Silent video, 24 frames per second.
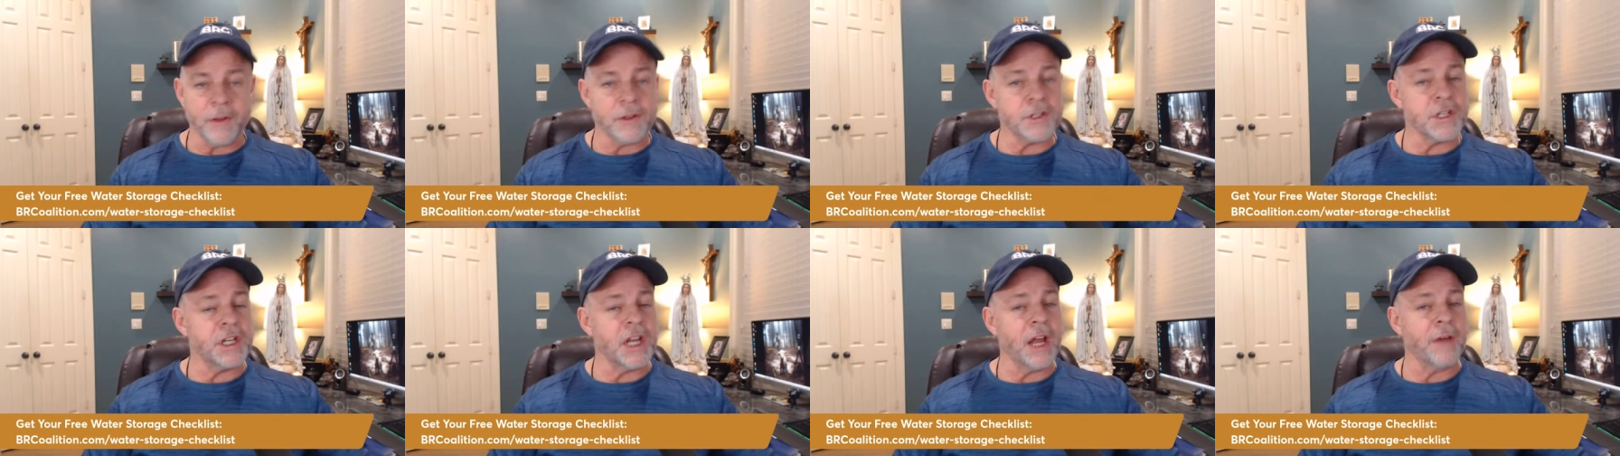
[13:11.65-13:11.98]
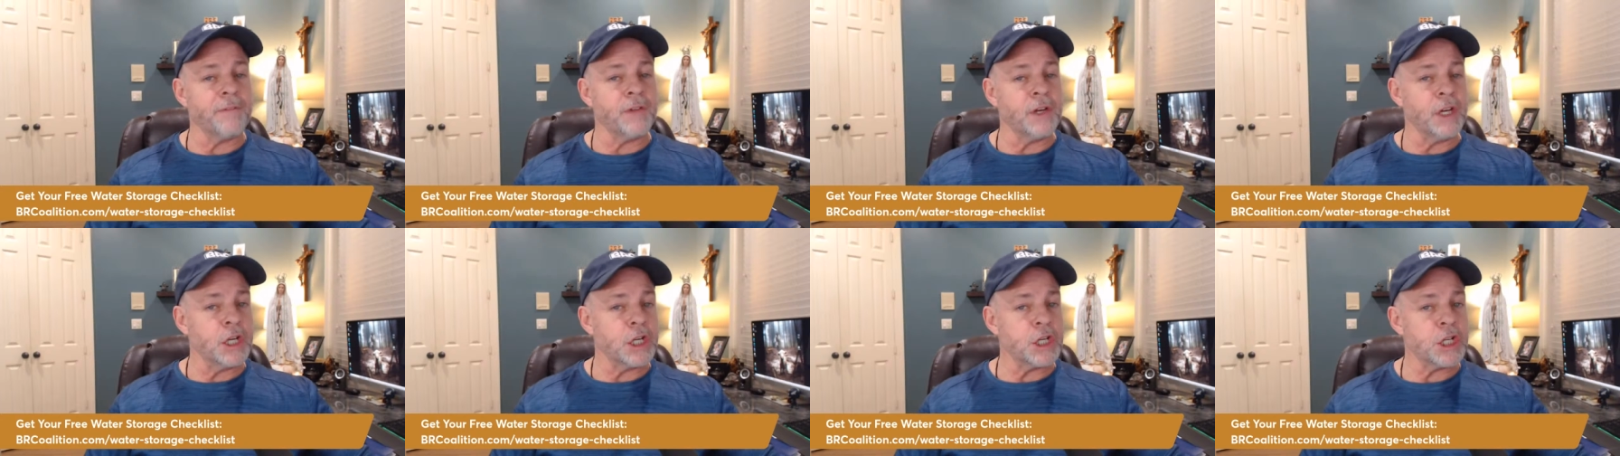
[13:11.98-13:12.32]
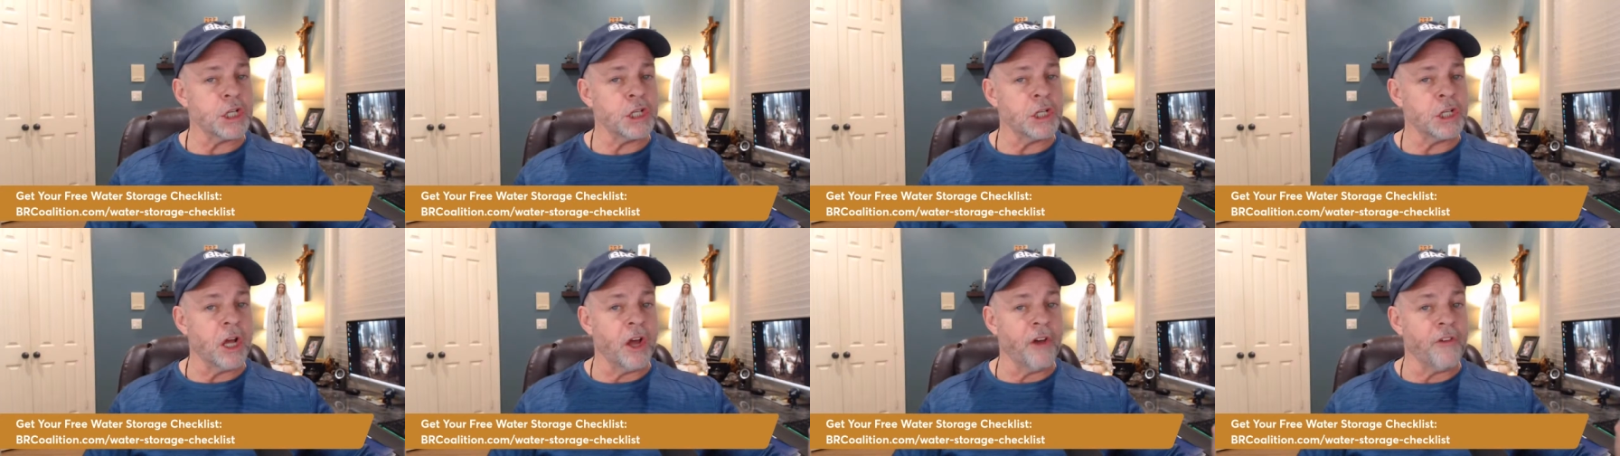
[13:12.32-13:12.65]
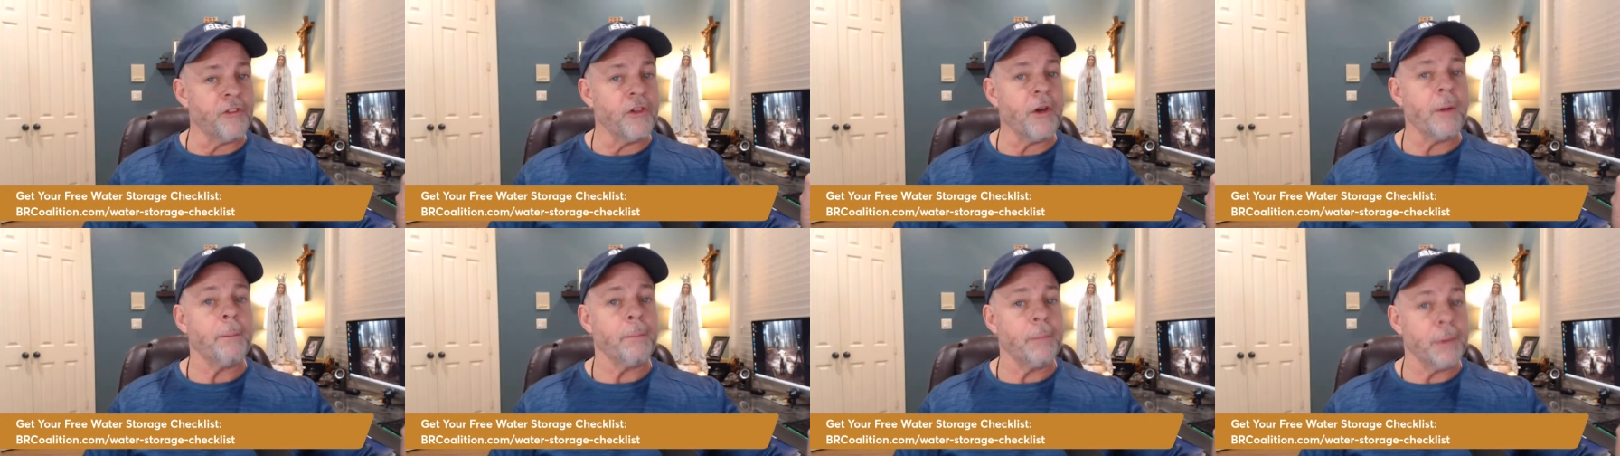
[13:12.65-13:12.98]
There's a definition
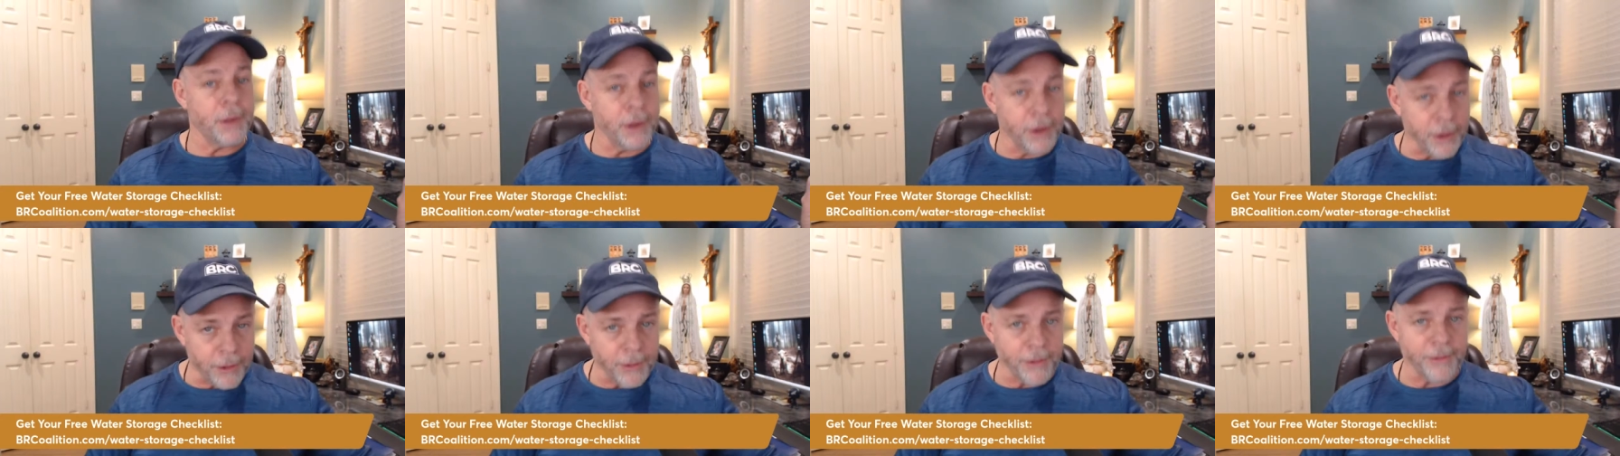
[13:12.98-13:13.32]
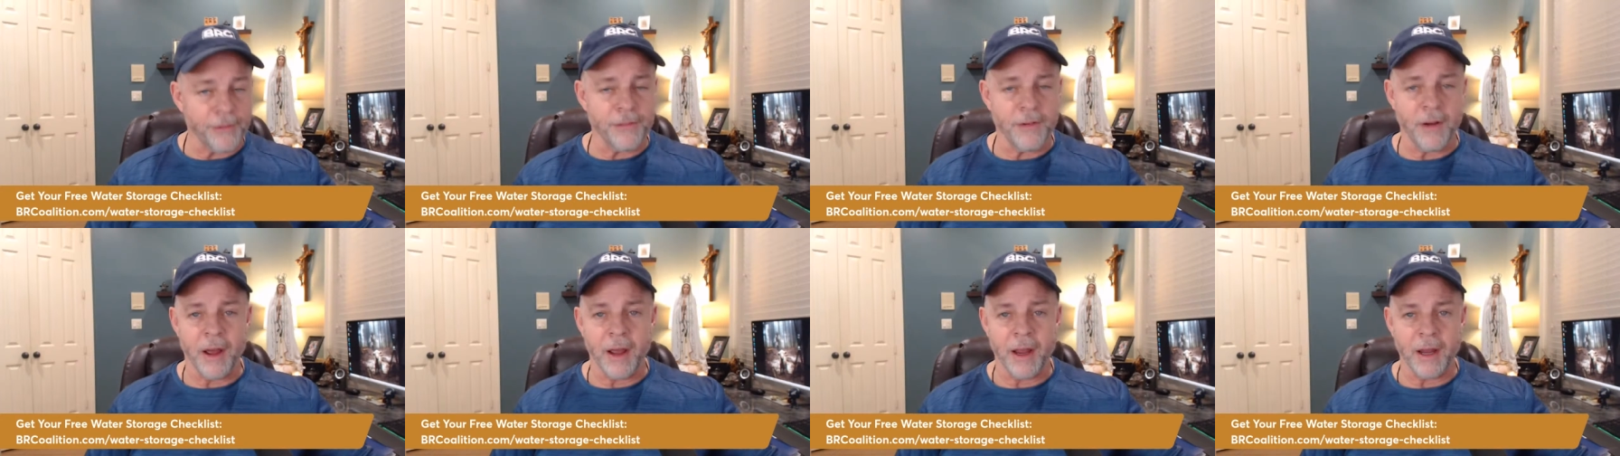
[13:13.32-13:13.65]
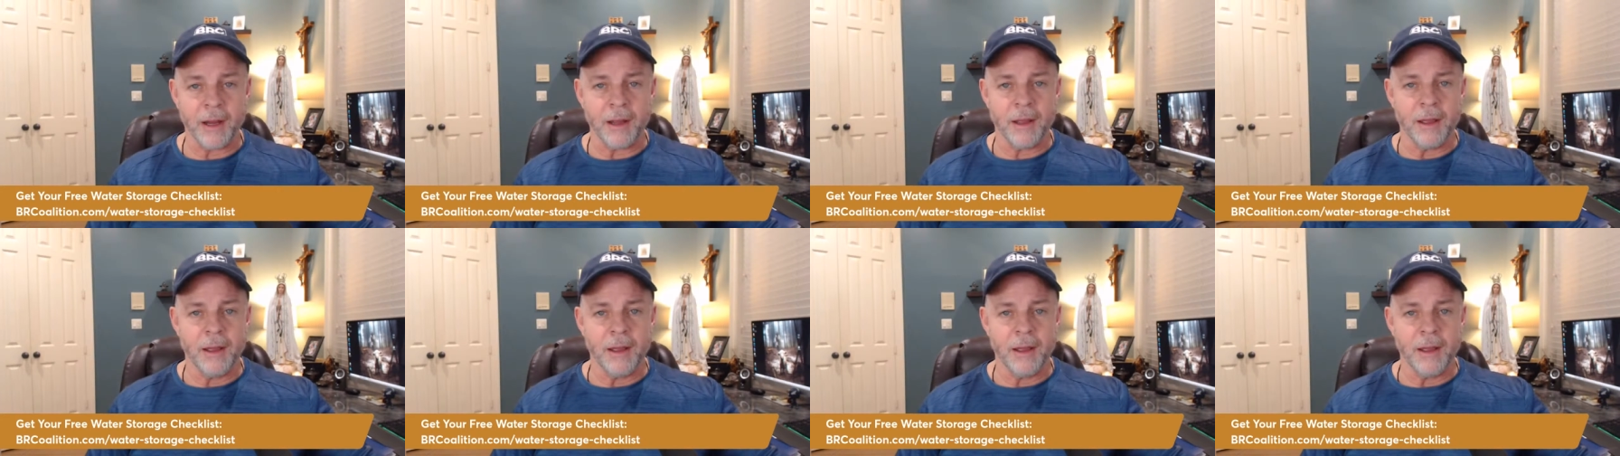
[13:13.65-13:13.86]
of purifying.